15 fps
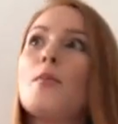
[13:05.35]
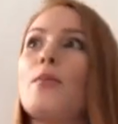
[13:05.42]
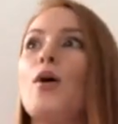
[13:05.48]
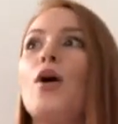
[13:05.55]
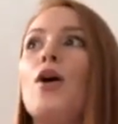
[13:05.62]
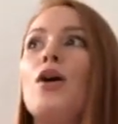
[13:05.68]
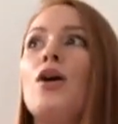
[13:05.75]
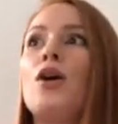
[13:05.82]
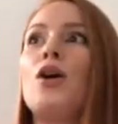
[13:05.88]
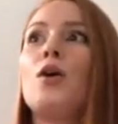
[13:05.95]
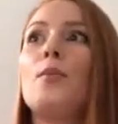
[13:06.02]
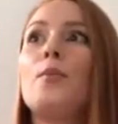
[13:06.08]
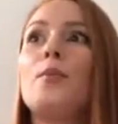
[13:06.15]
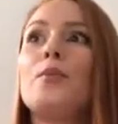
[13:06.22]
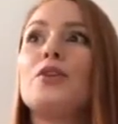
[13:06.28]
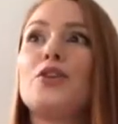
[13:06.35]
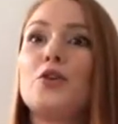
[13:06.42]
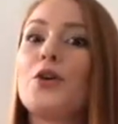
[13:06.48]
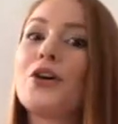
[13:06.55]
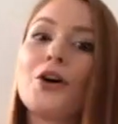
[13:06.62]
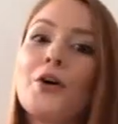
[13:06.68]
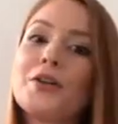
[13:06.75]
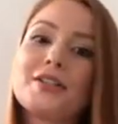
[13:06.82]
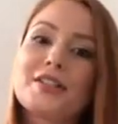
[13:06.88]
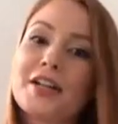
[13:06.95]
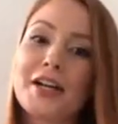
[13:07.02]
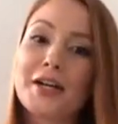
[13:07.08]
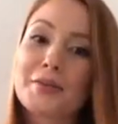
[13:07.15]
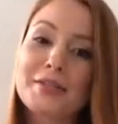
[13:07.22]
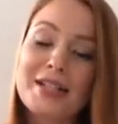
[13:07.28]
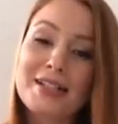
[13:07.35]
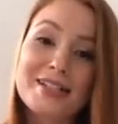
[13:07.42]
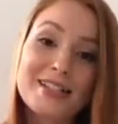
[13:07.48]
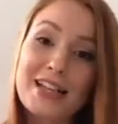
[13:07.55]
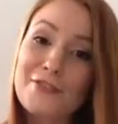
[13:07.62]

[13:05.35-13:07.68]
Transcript: But your current circumstances,